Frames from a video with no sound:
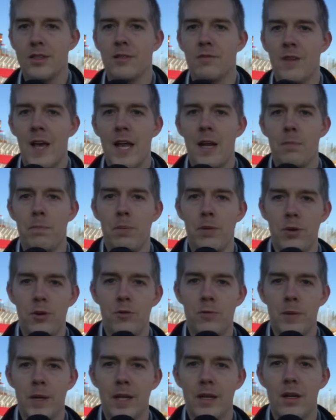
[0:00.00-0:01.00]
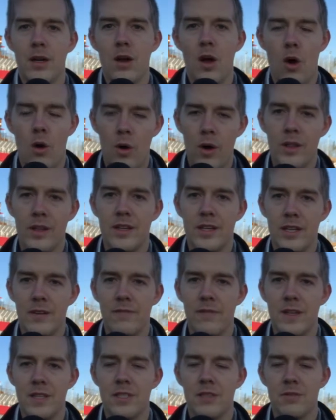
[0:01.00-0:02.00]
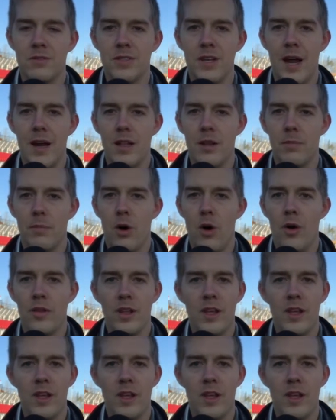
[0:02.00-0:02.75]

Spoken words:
of that improvement on the defensive side of the ball.